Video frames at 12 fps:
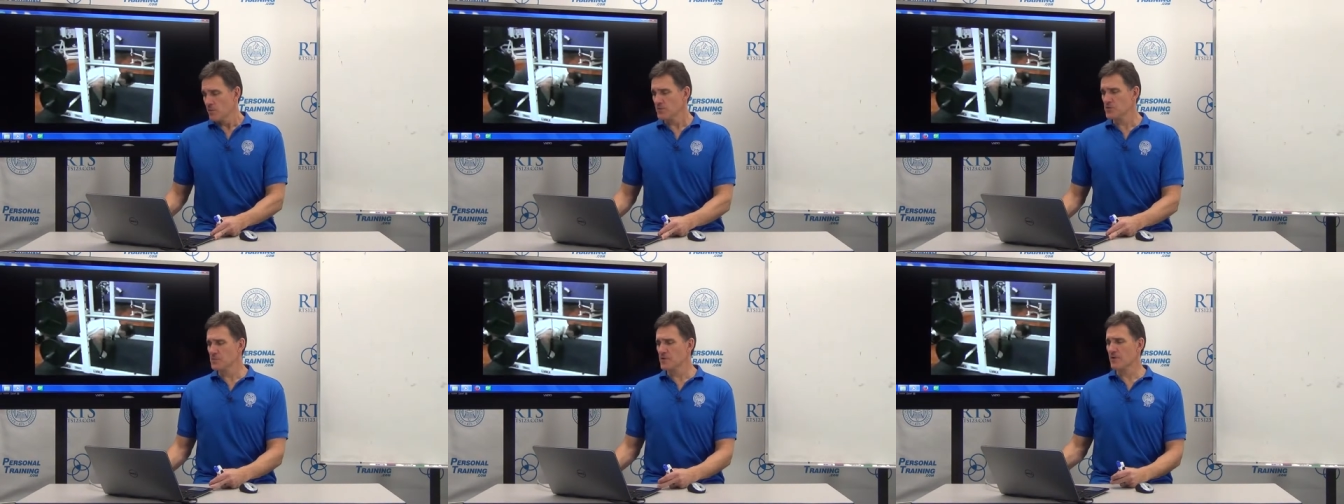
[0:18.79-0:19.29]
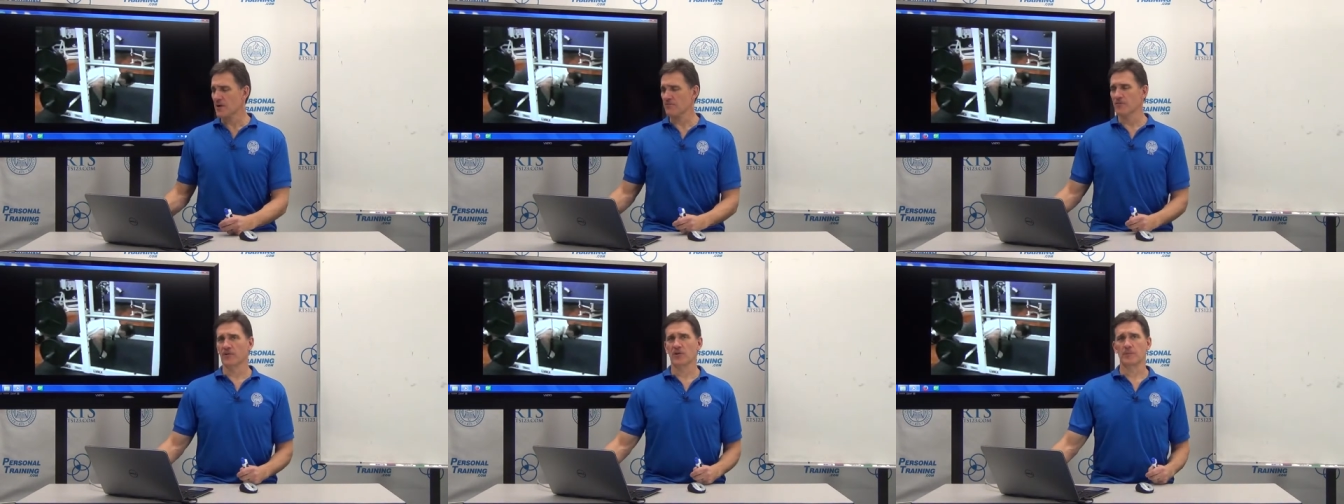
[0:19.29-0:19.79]
which has been around
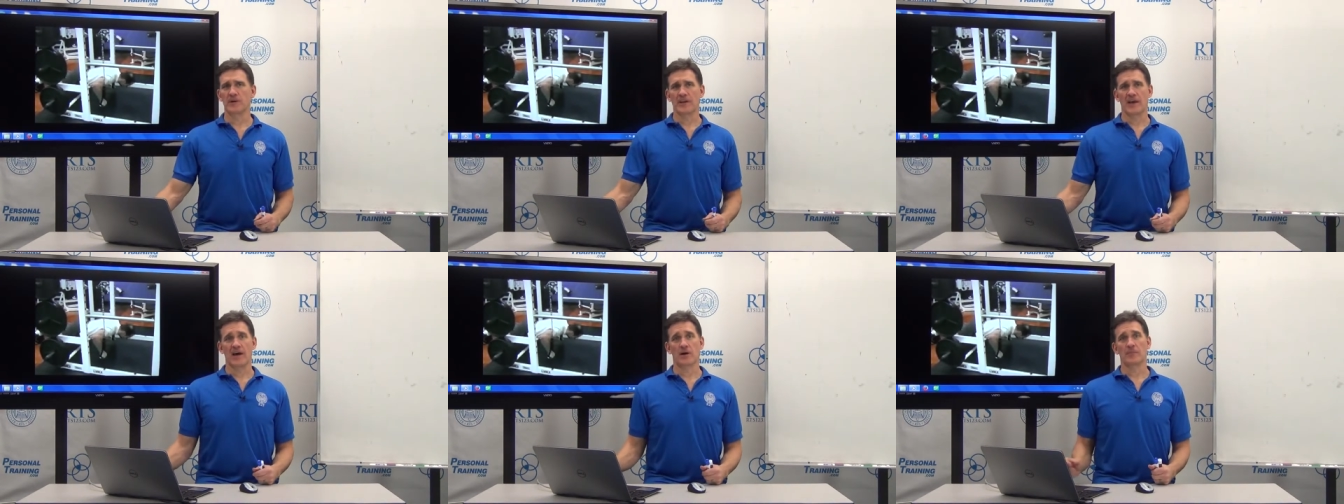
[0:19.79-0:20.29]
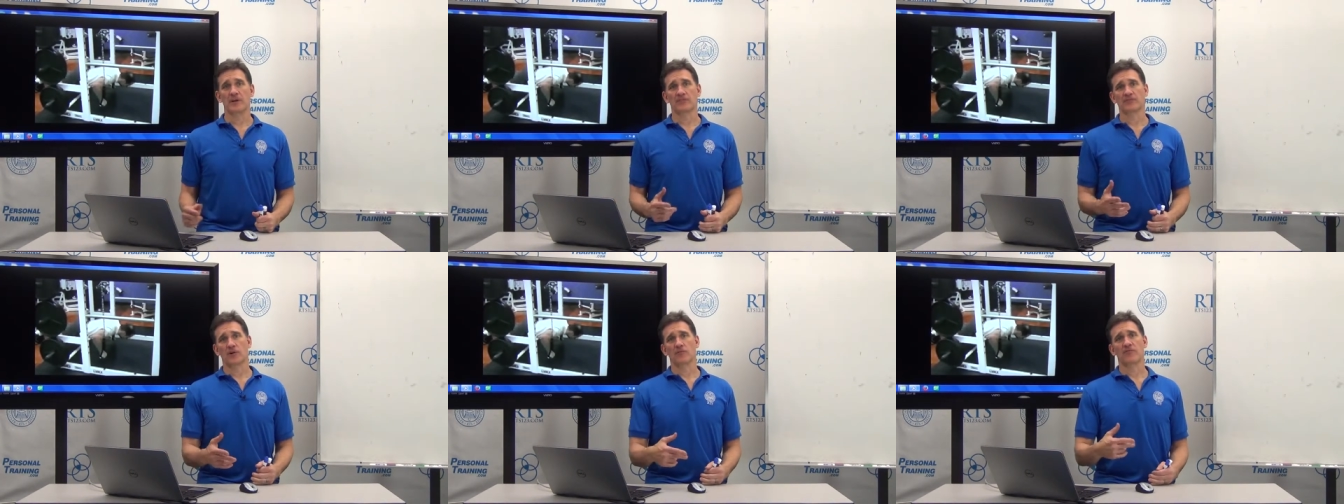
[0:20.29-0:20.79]
for a little bit now, but
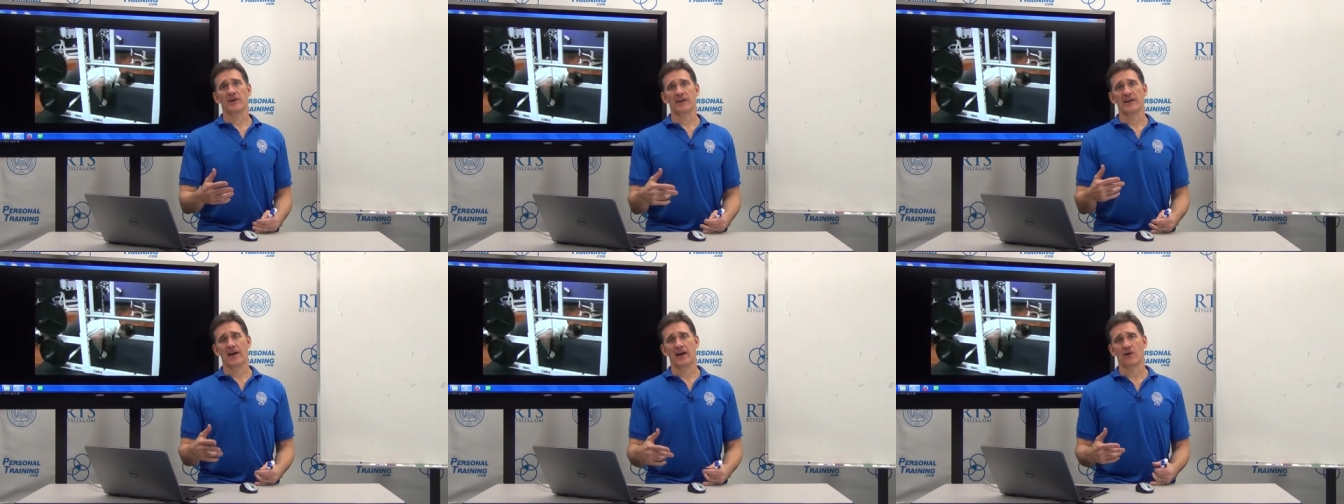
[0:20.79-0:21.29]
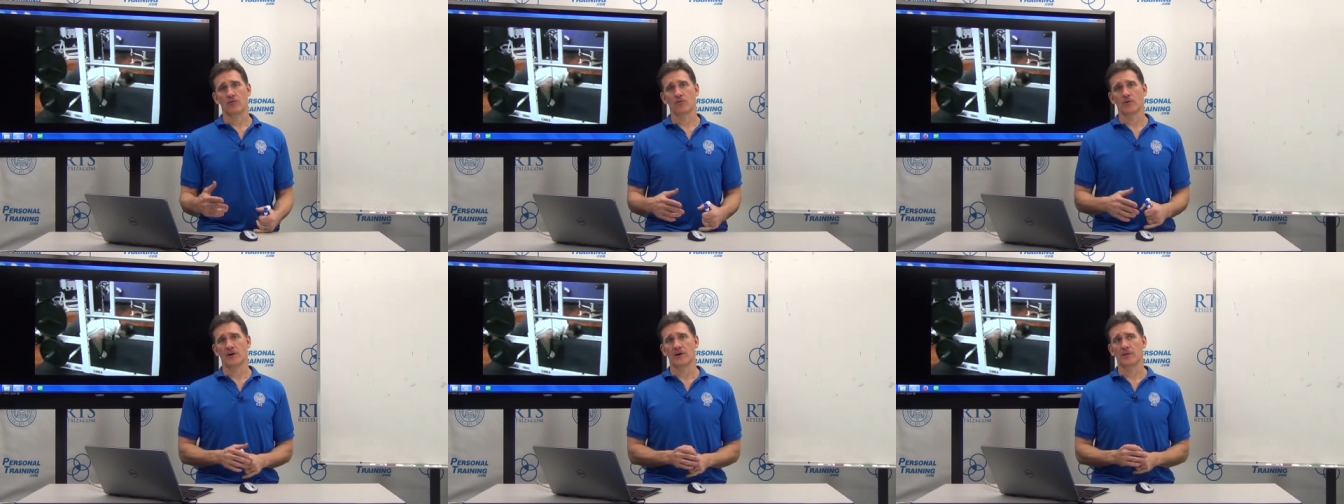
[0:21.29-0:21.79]
it's so funny
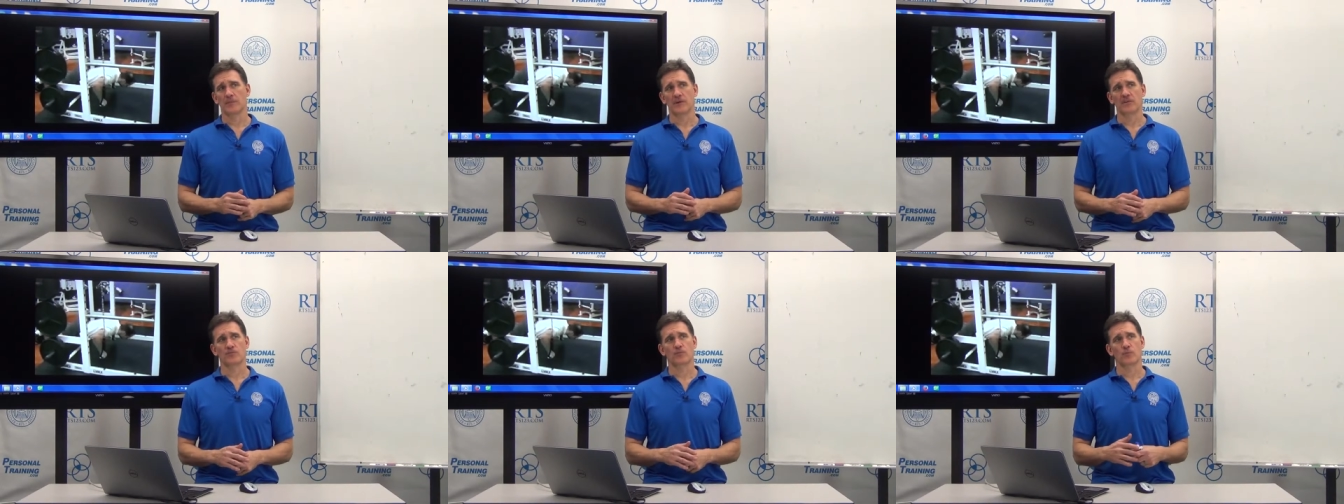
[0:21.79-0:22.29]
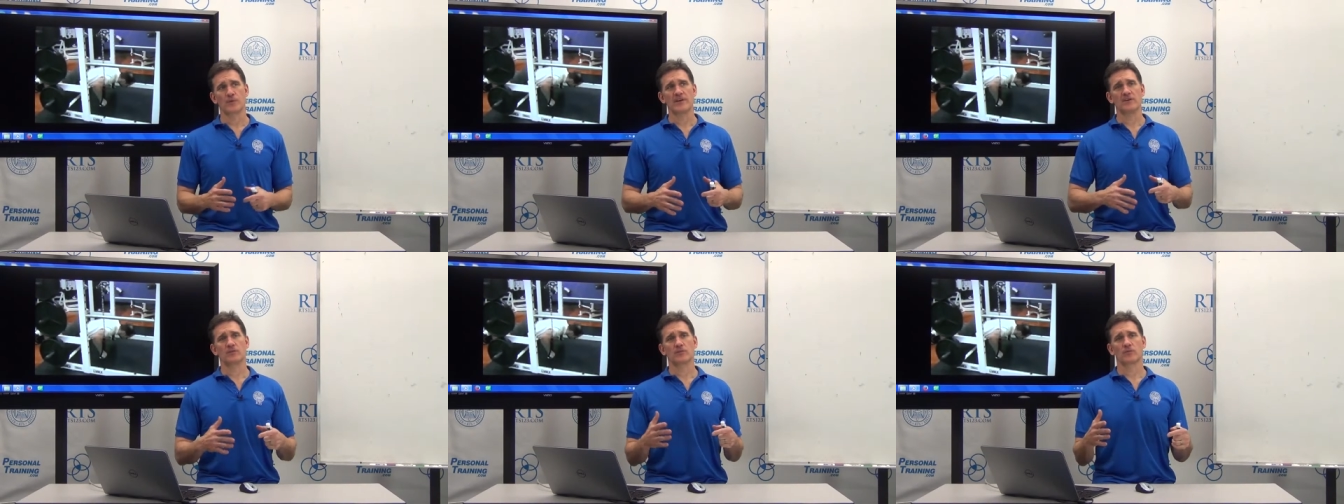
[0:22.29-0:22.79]
how um, it's
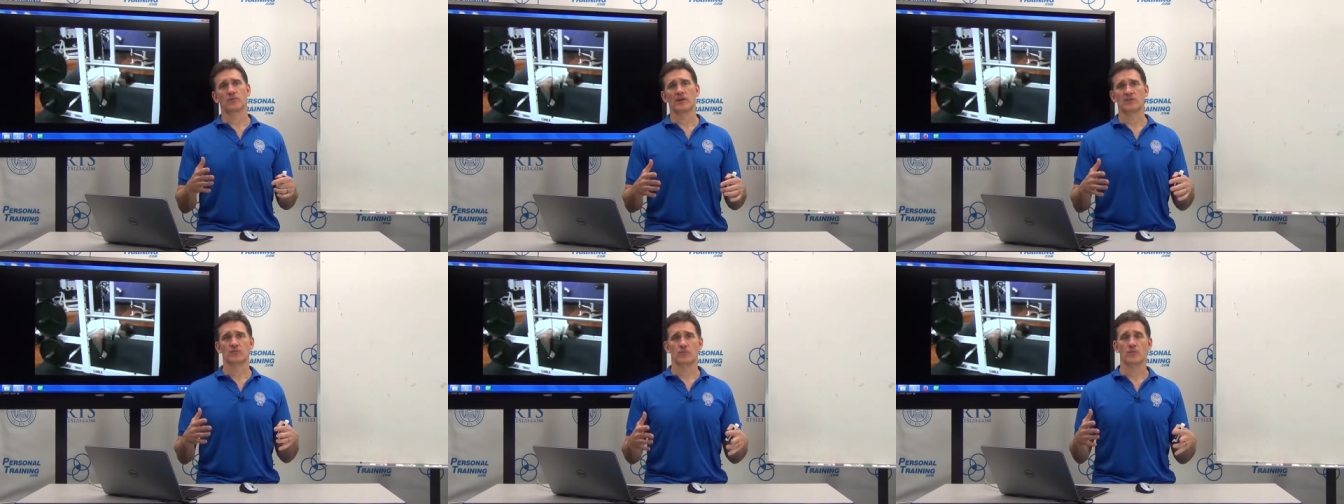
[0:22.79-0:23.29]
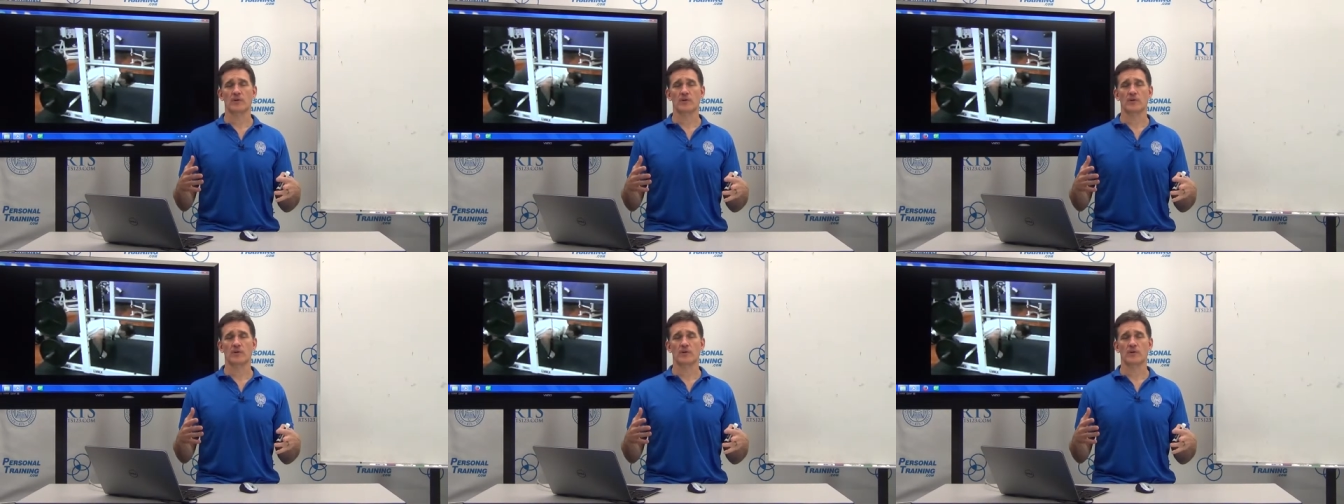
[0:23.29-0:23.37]
real, it's,